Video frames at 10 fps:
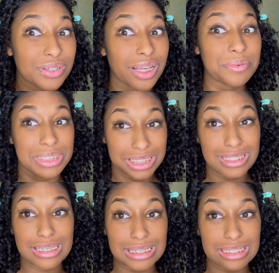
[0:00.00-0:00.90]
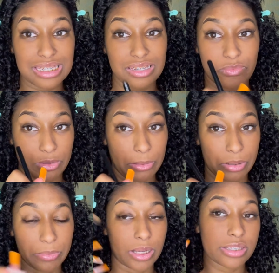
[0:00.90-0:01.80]
Like I was like 16 when my mom
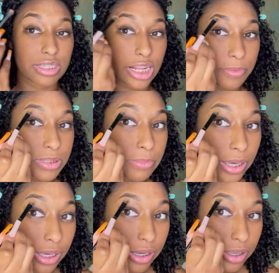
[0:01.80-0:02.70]
got this in an Epsy bag.